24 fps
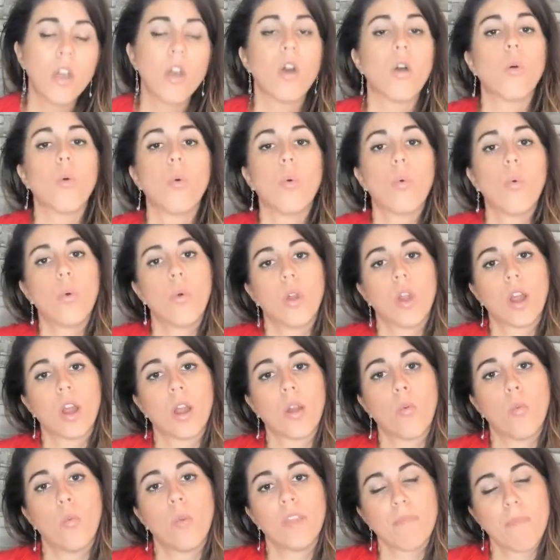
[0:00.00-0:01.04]

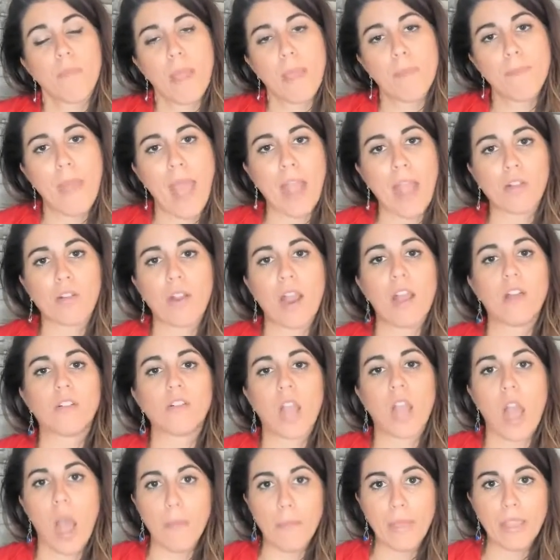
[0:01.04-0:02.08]
or with my background
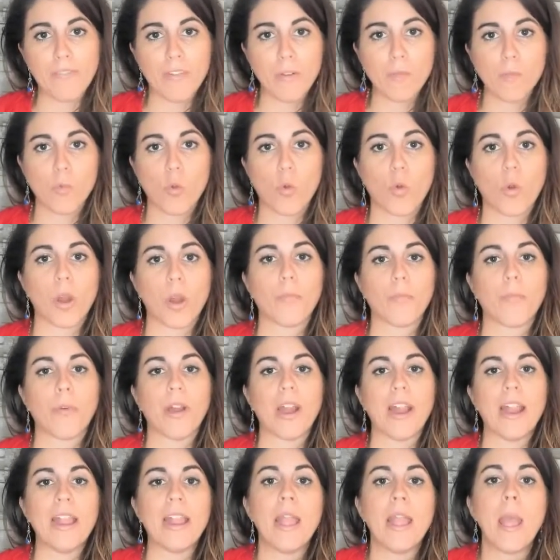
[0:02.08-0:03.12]
coming from
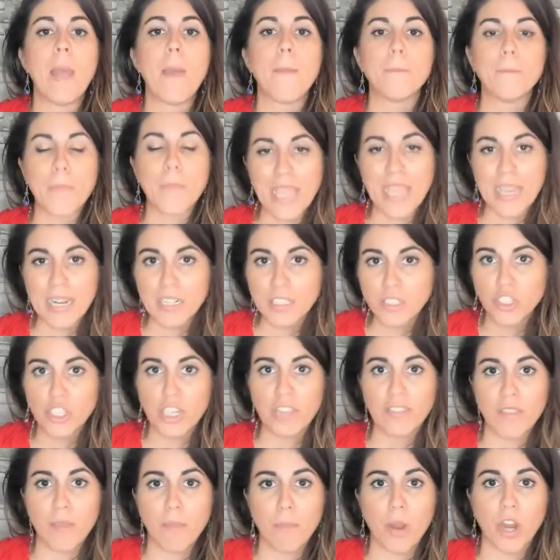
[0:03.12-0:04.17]
corporate, managing
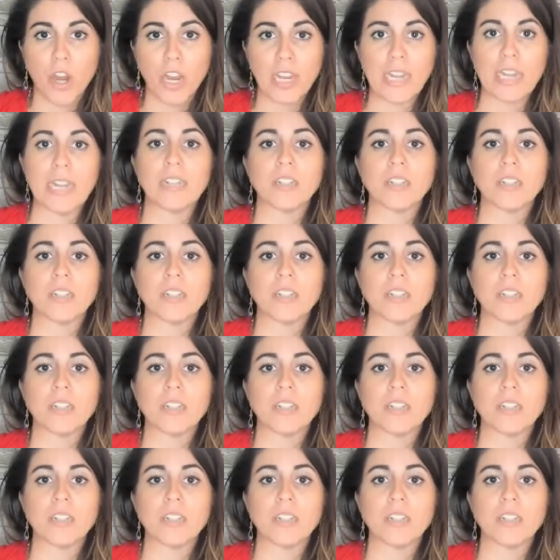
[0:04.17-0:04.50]
the marketing